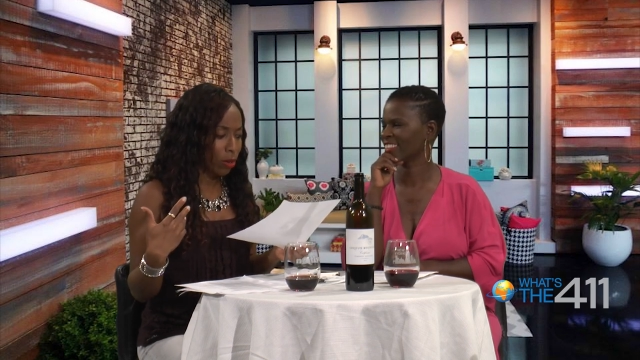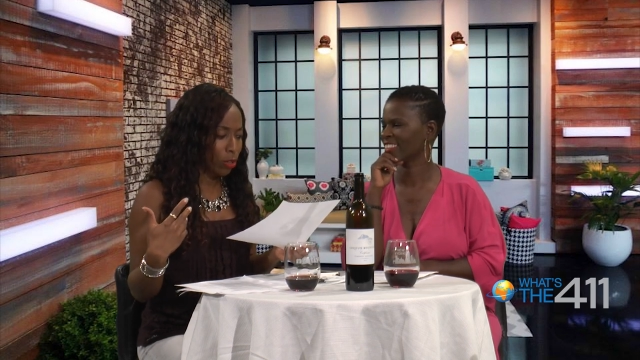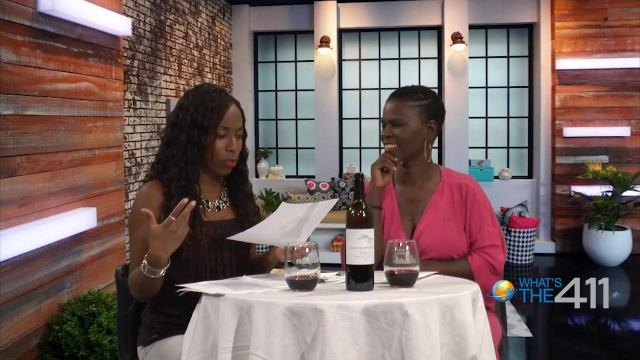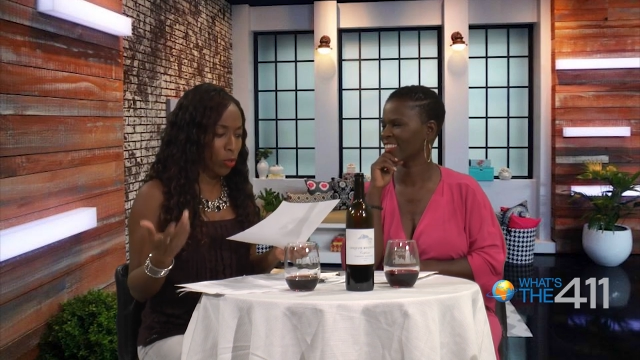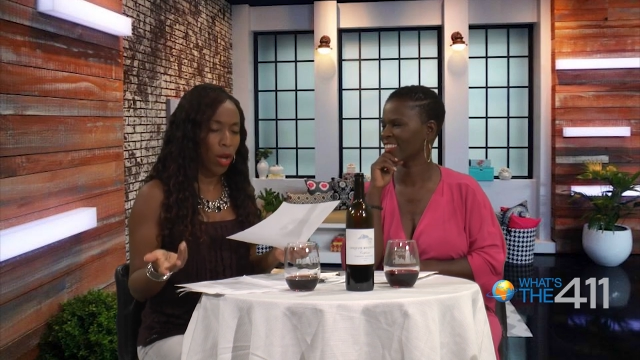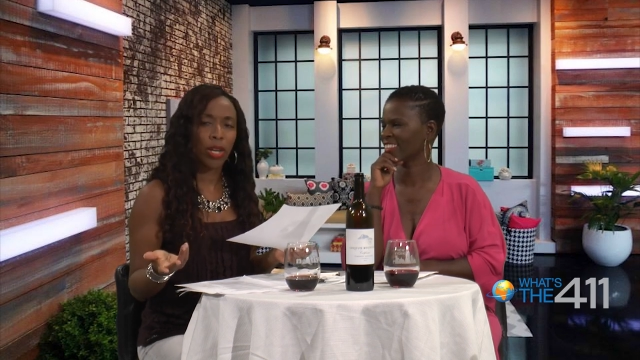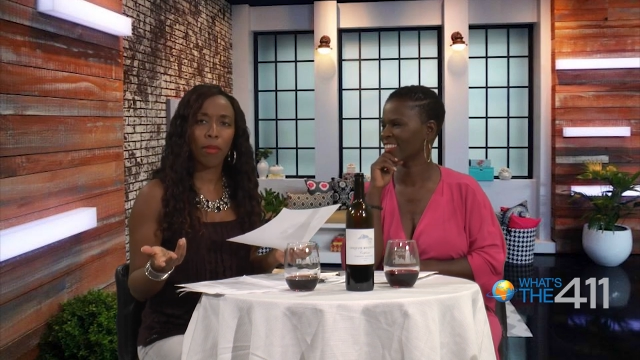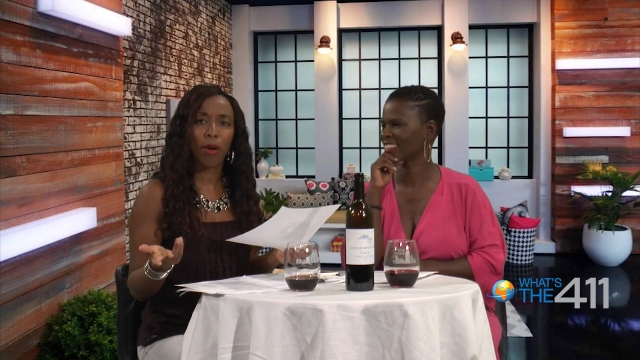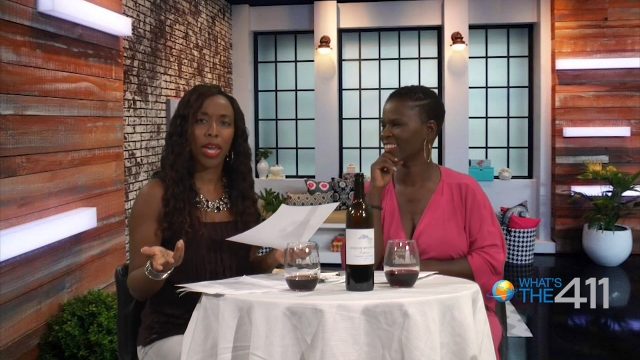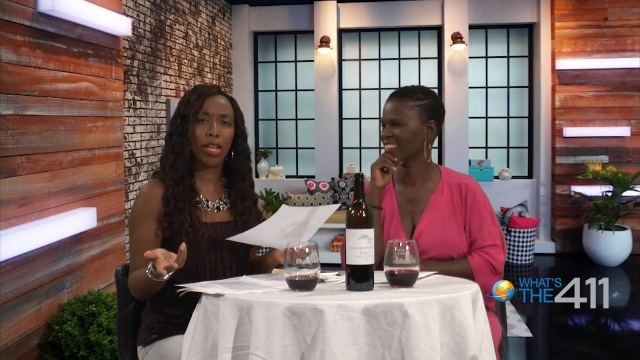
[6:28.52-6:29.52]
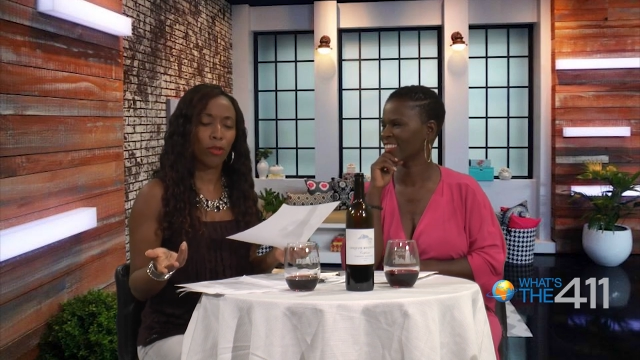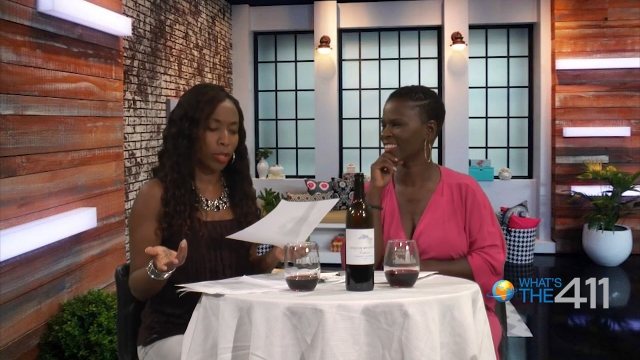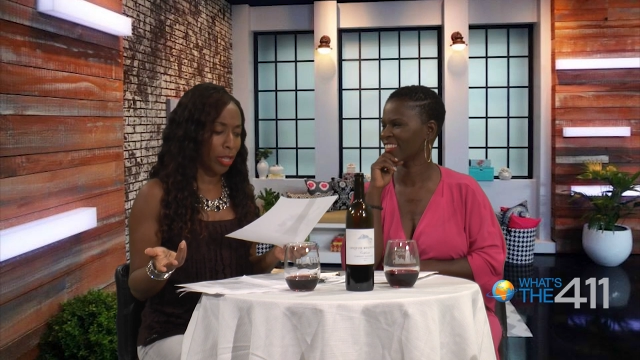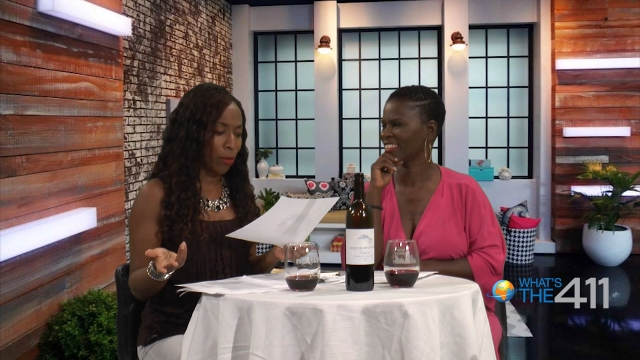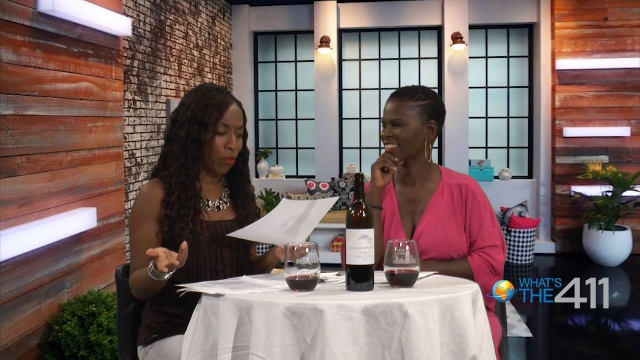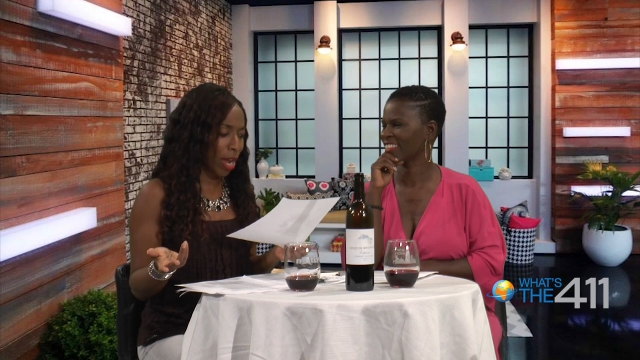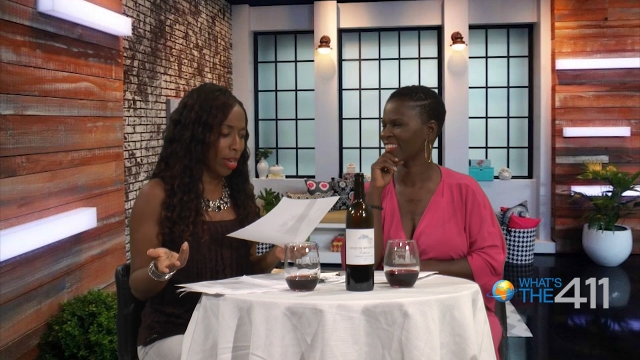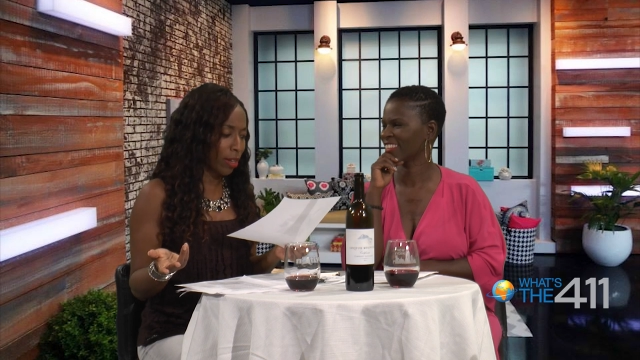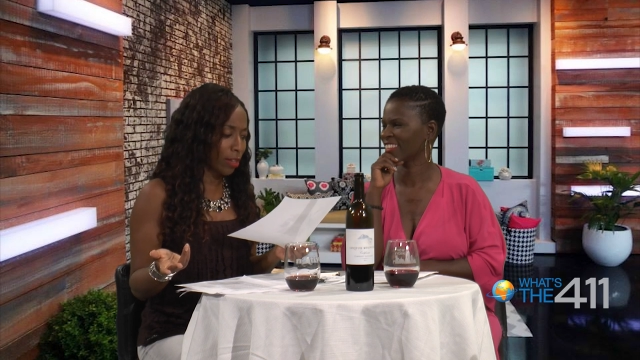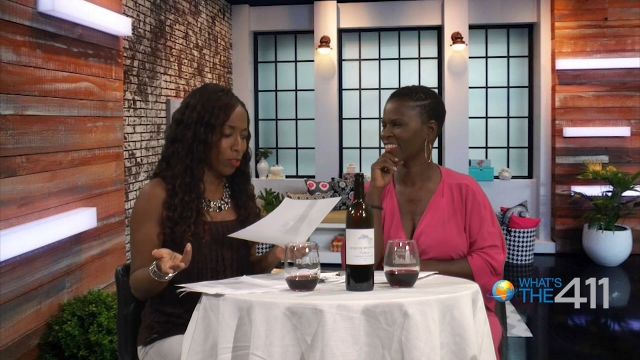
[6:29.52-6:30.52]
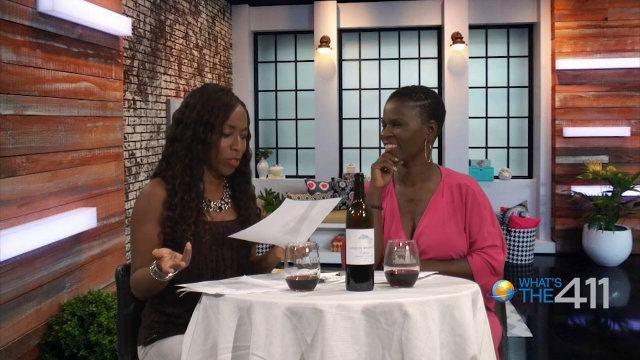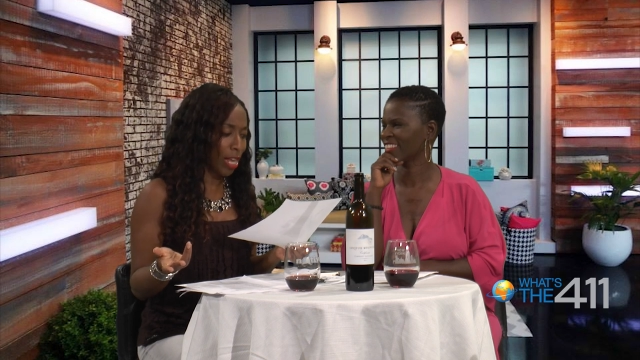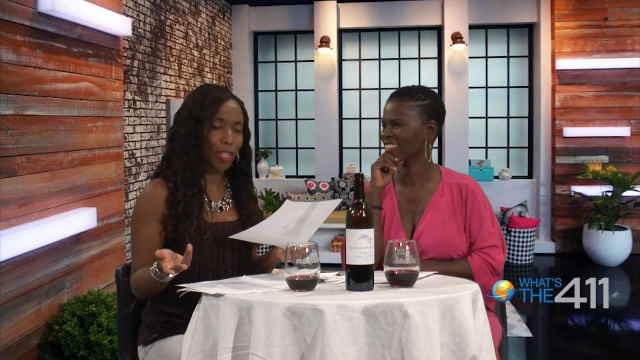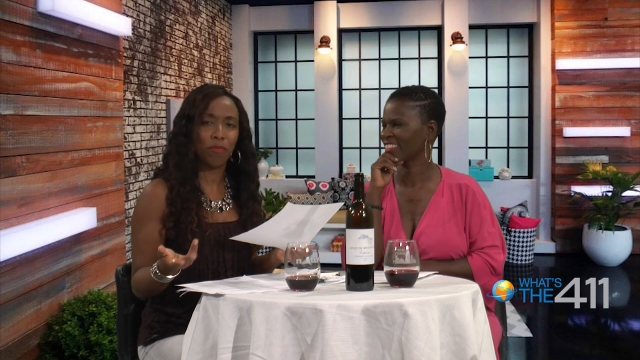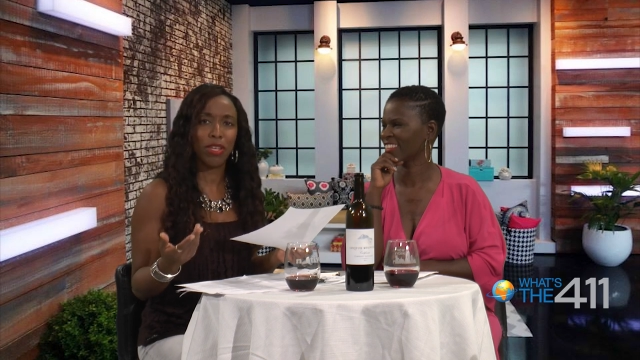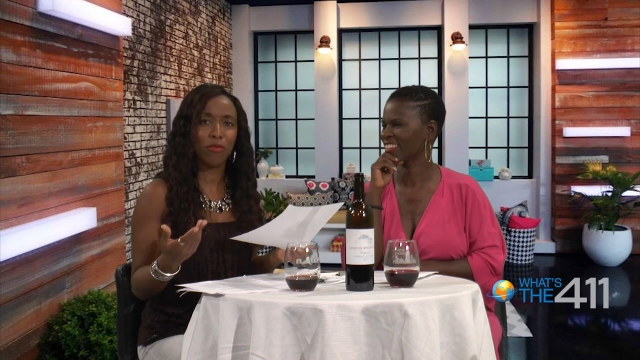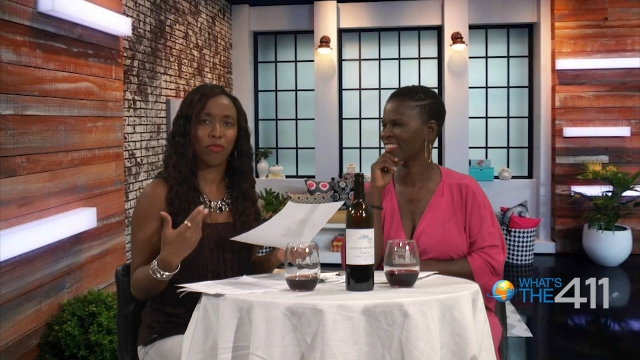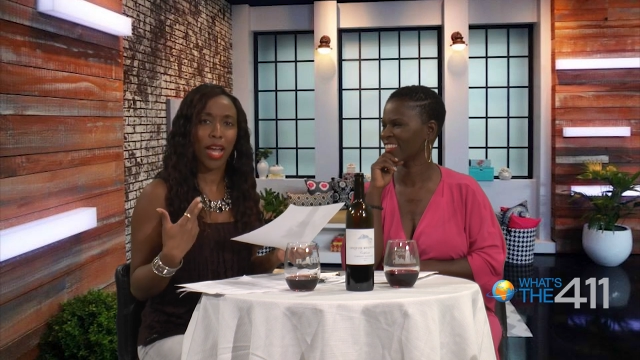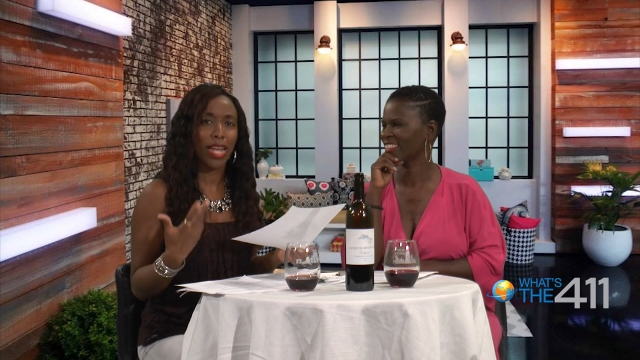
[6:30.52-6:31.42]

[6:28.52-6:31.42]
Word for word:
Speaker 1: you're talking about kindling them, right? Because you're not speaking for